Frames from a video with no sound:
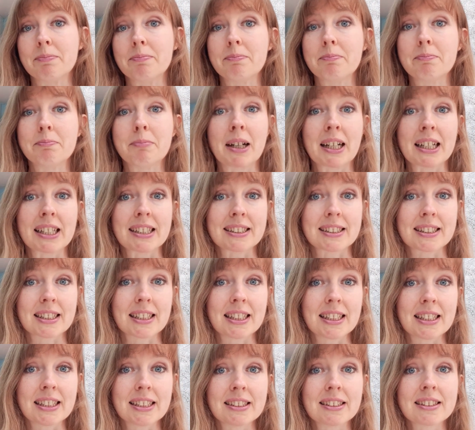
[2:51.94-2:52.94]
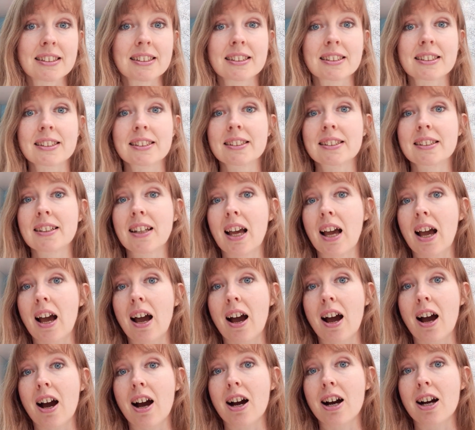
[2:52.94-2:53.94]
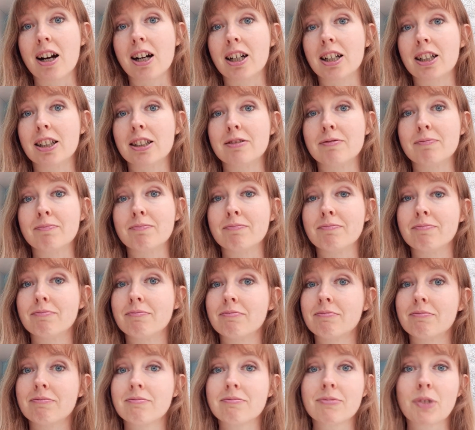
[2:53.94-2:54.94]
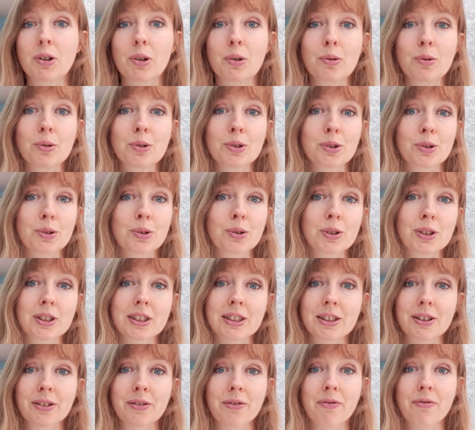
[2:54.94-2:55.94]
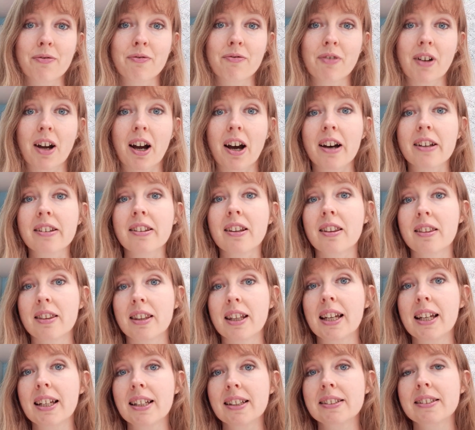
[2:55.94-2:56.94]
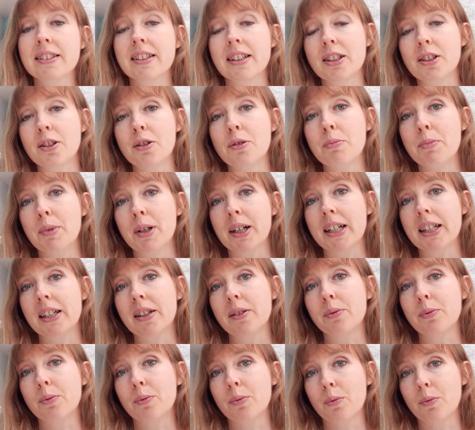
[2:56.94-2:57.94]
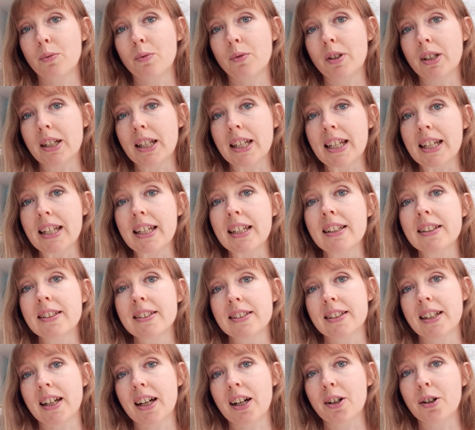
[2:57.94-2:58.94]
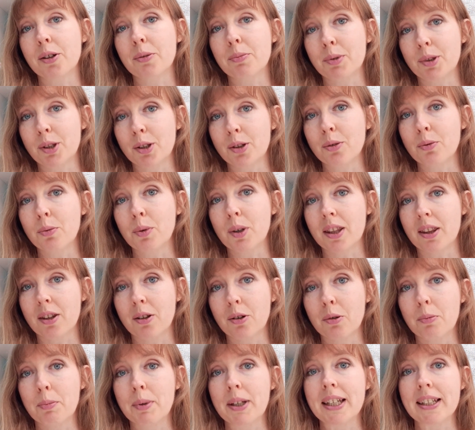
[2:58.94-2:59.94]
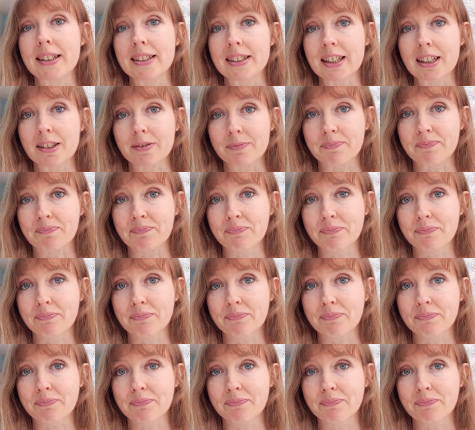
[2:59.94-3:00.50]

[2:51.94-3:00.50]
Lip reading: magazines, all sorts of other things that you might need to help you with your beading.